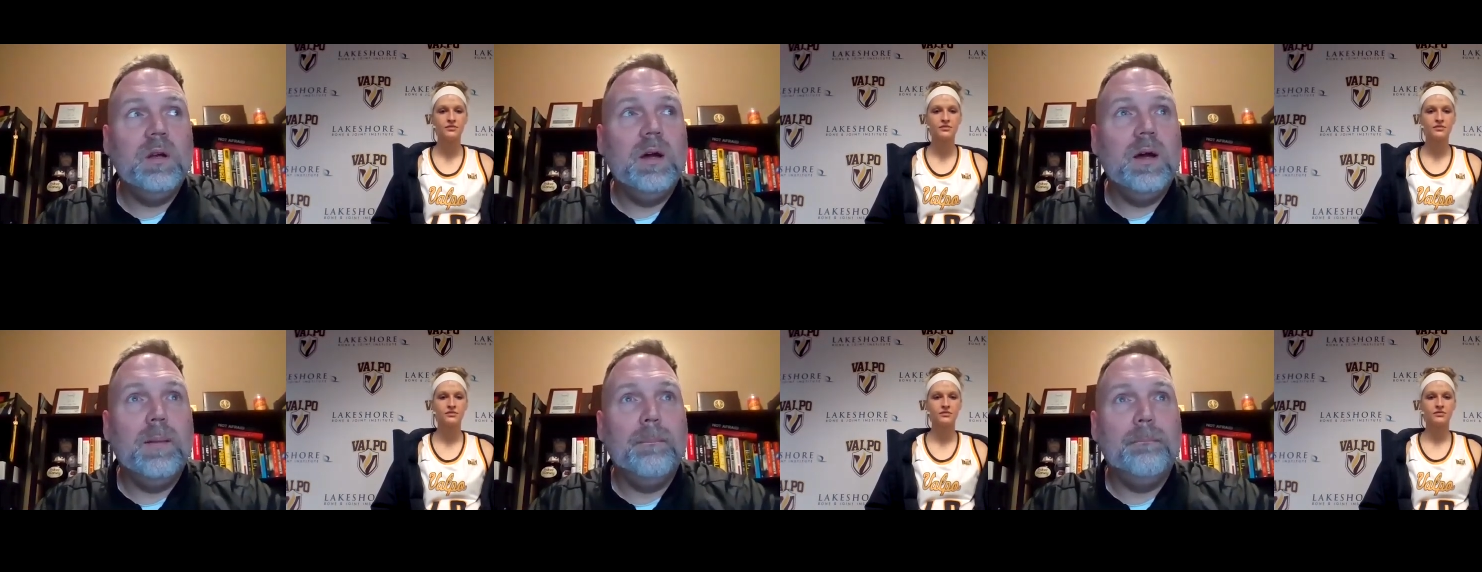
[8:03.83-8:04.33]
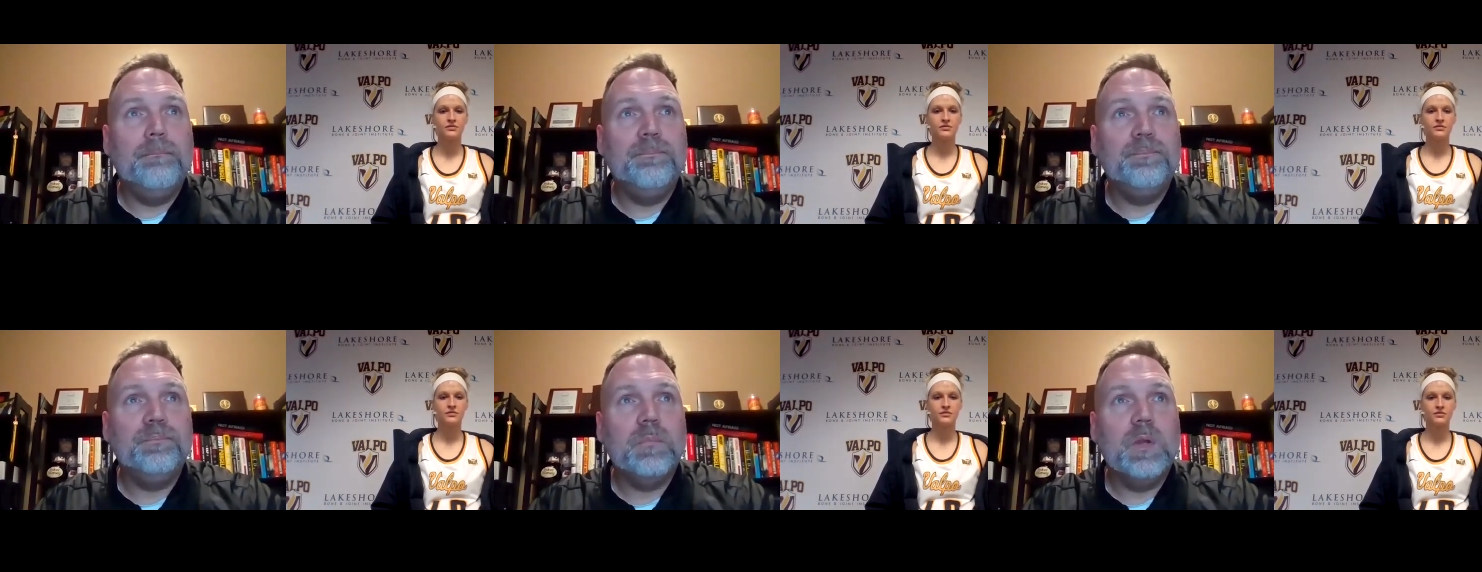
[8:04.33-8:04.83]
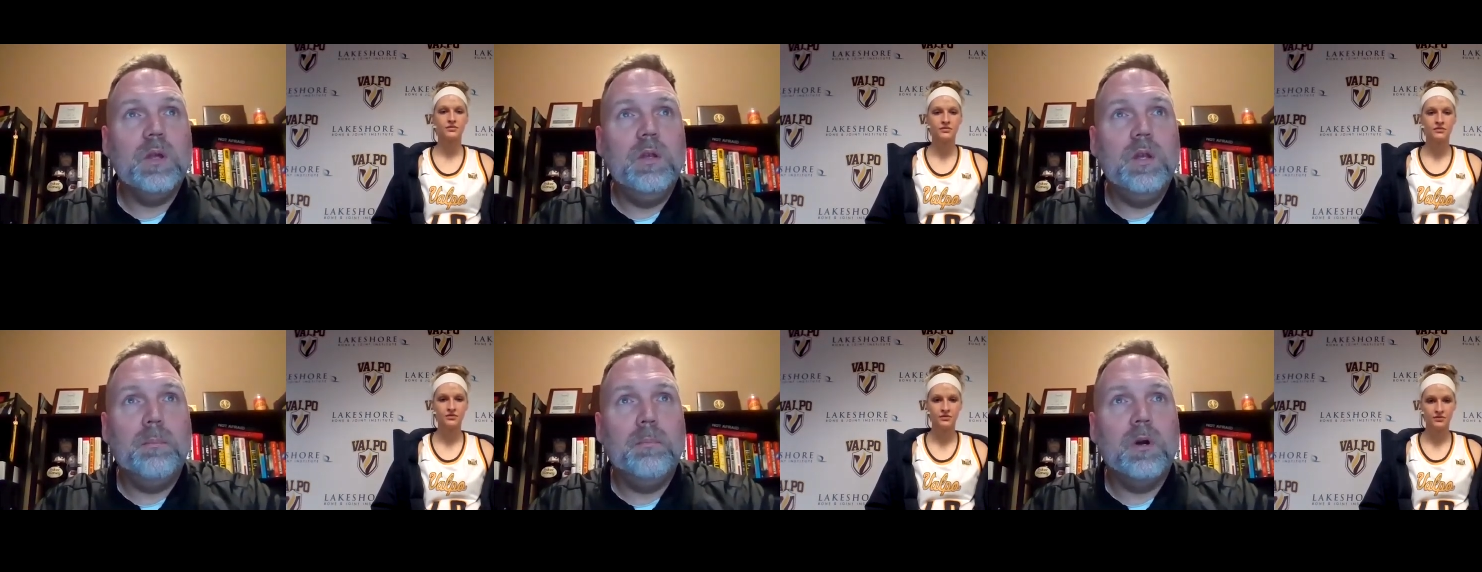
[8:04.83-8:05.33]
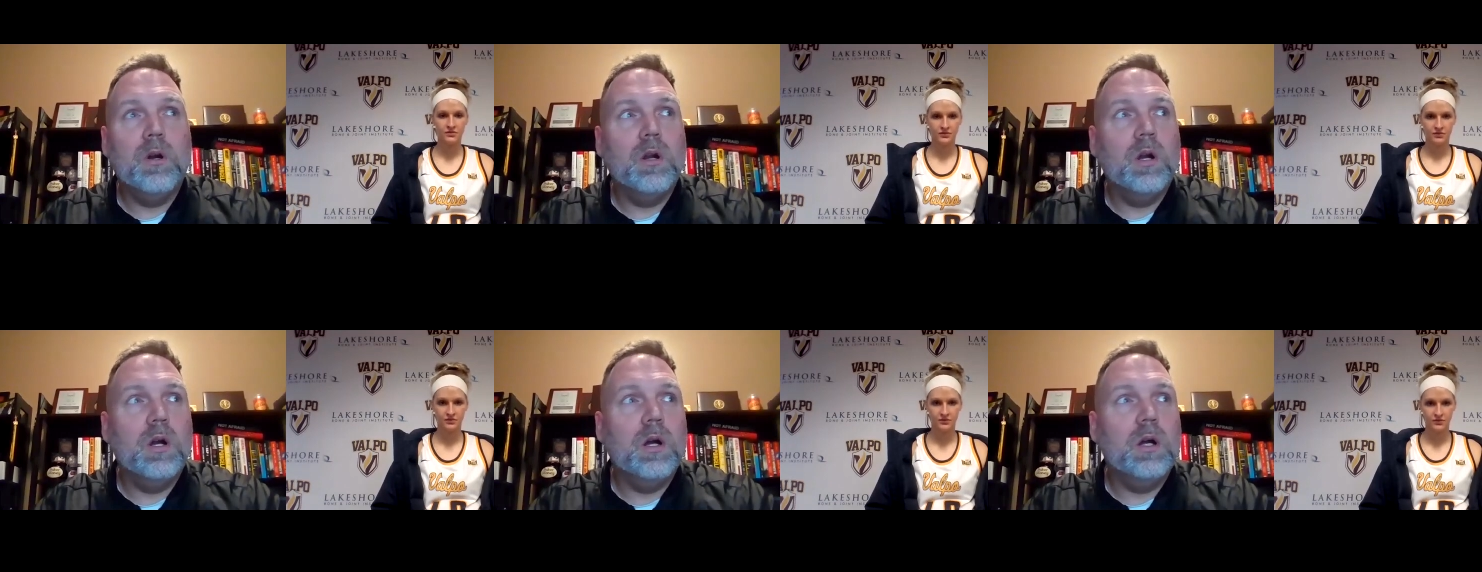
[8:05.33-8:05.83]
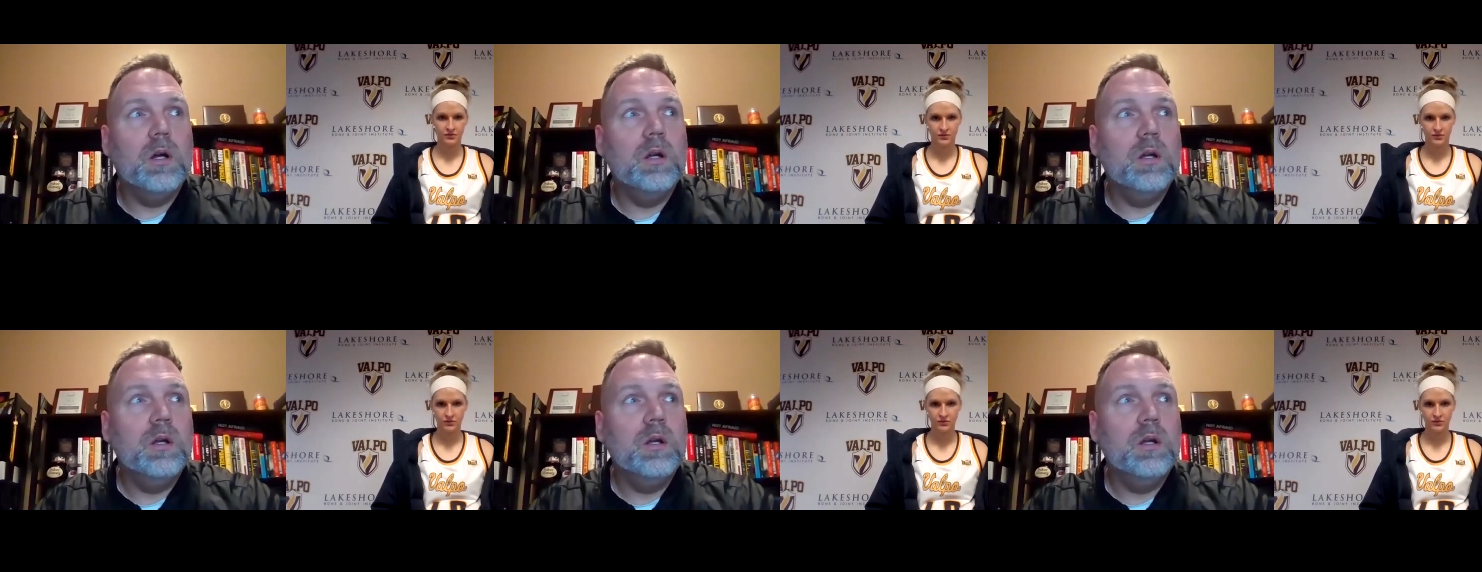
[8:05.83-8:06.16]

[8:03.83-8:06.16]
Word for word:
Speaker 1: Um, number uh,